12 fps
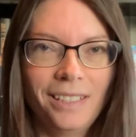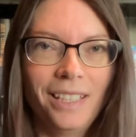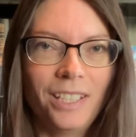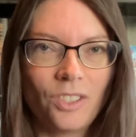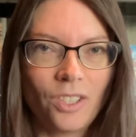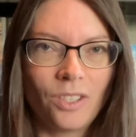
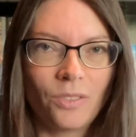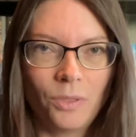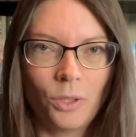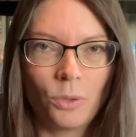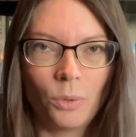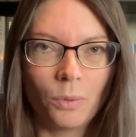each
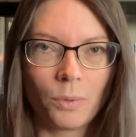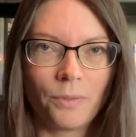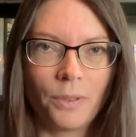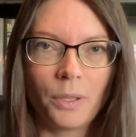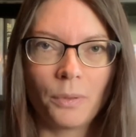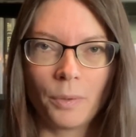individual
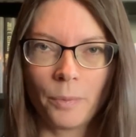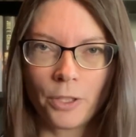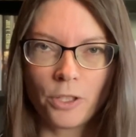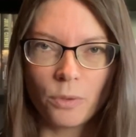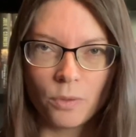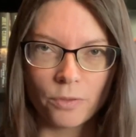review, and we're
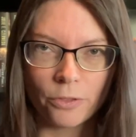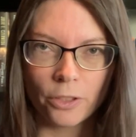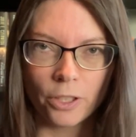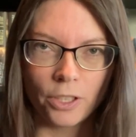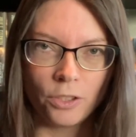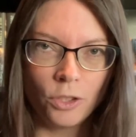shooting
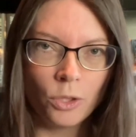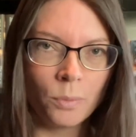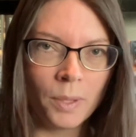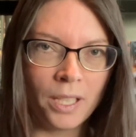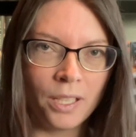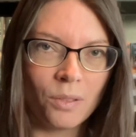for a
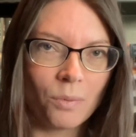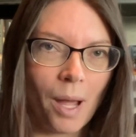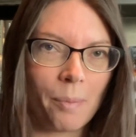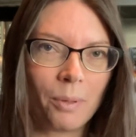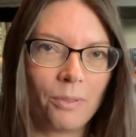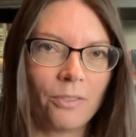2-minute
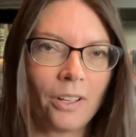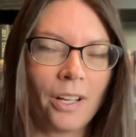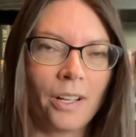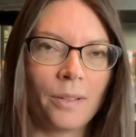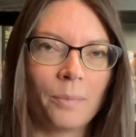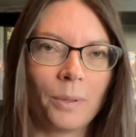rapid-fire